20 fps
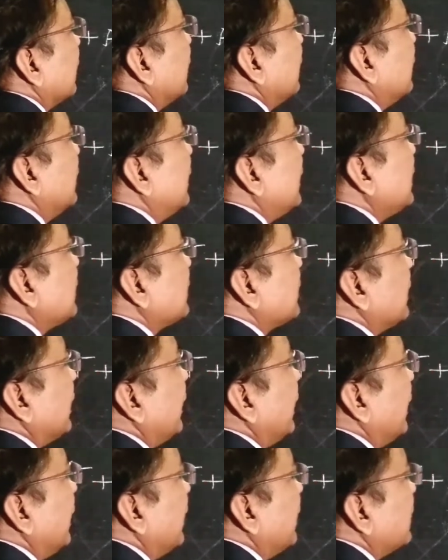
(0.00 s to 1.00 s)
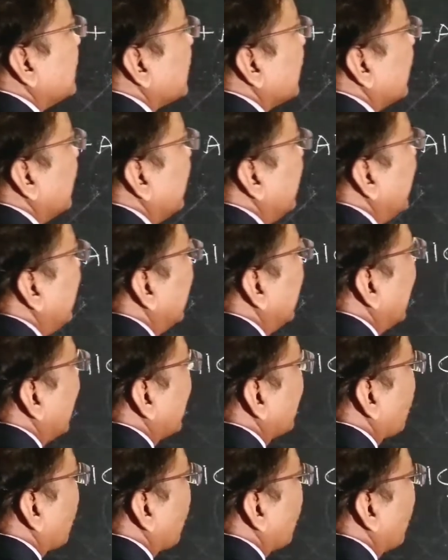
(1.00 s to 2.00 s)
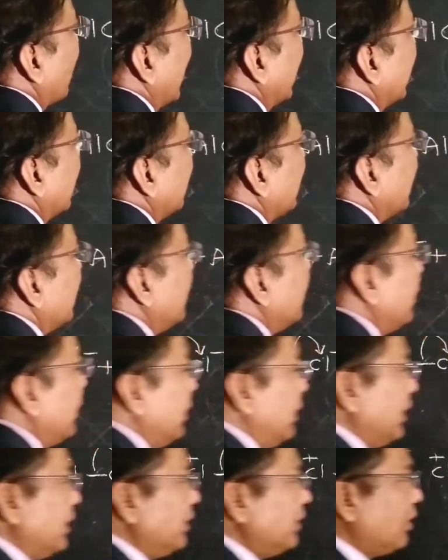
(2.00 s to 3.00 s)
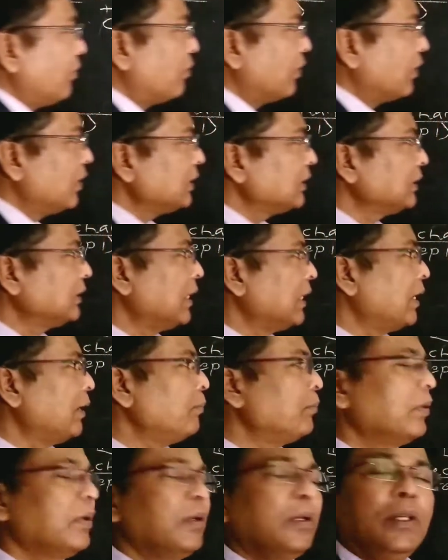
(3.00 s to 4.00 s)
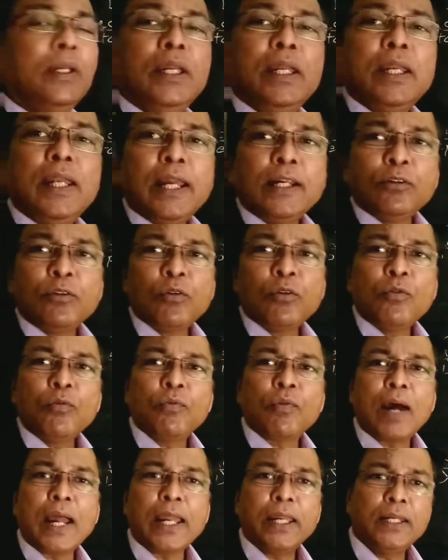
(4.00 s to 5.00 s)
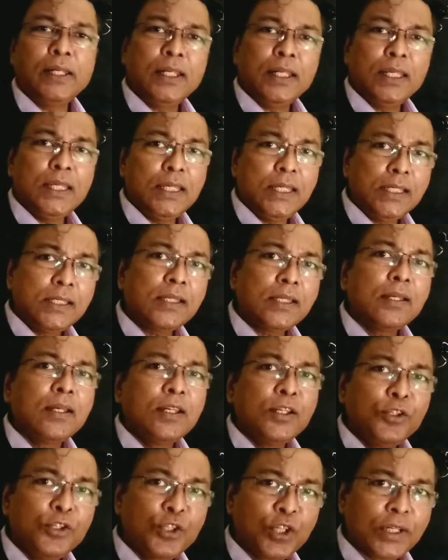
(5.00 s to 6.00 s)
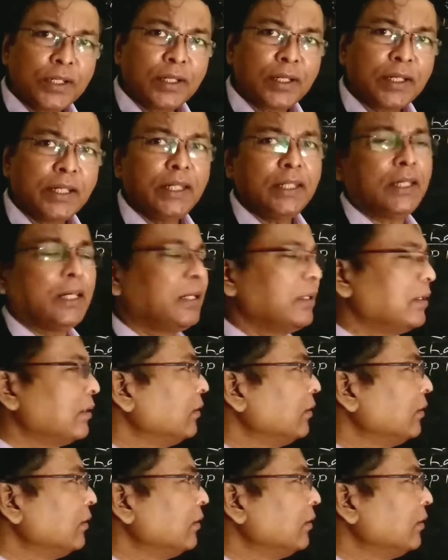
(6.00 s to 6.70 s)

This is electrophile. In the first step, electrophile is generated.